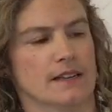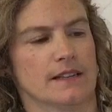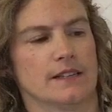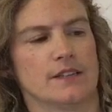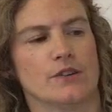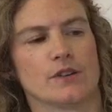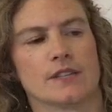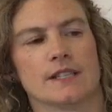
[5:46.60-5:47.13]

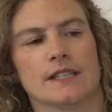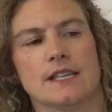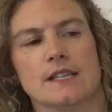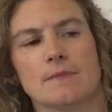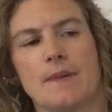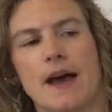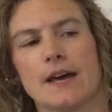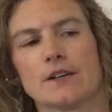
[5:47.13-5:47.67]
you can see
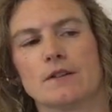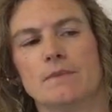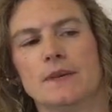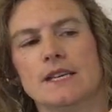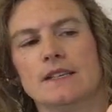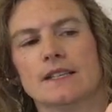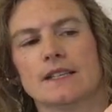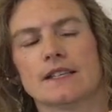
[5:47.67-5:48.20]
the pattern
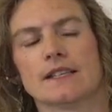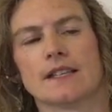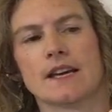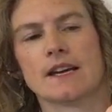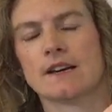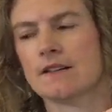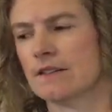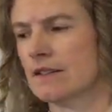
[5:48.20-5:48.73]
pieces there.